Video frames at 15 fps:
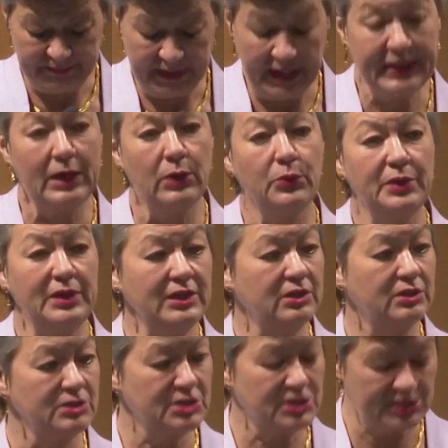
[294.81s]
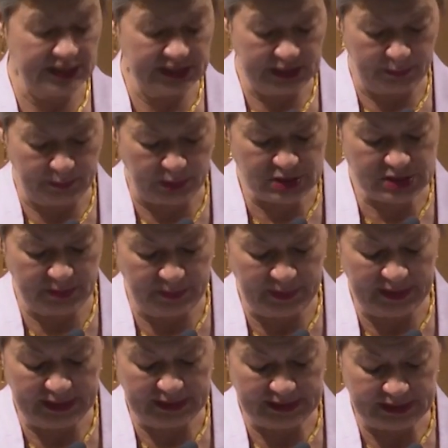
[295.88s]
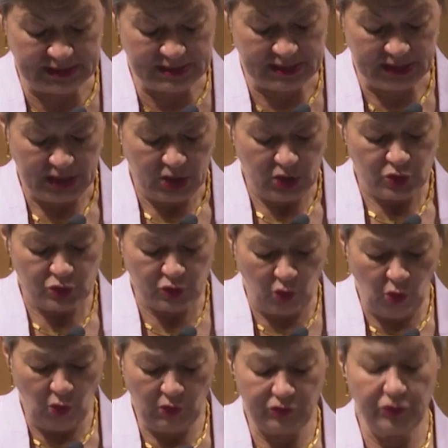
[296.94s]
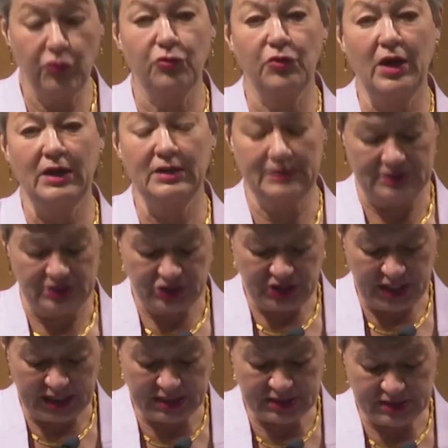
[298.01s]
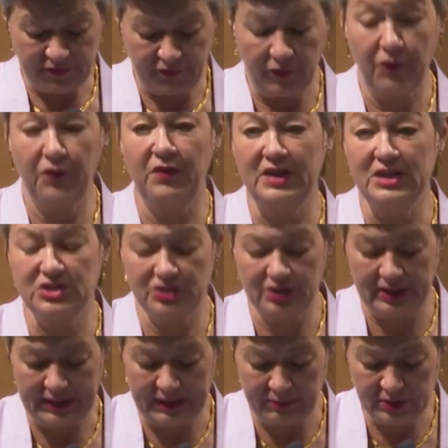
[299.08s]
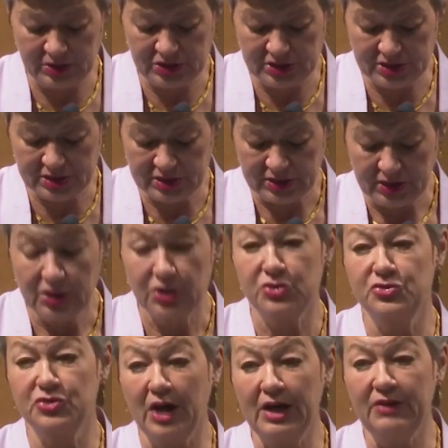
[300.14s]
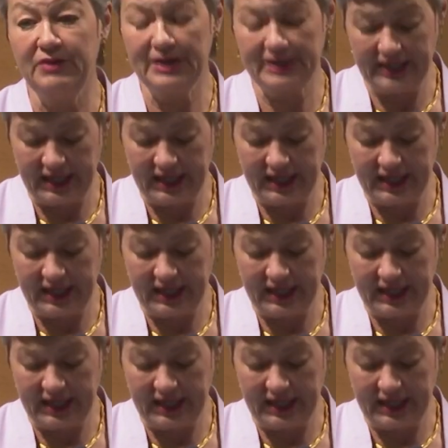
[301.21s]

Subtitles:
and I will consider possibilities to also run checks for facial images, driving